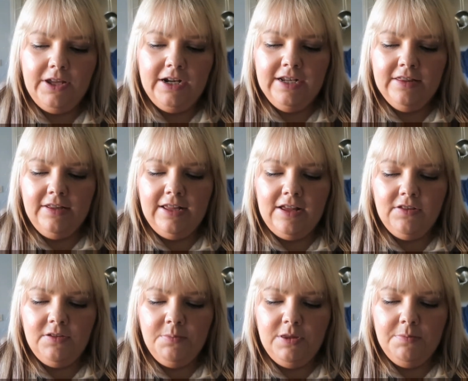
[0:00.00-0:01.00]
I need to get
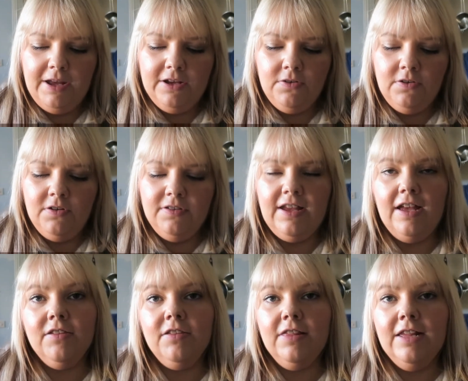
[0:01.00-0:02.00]
some of the makeup because that's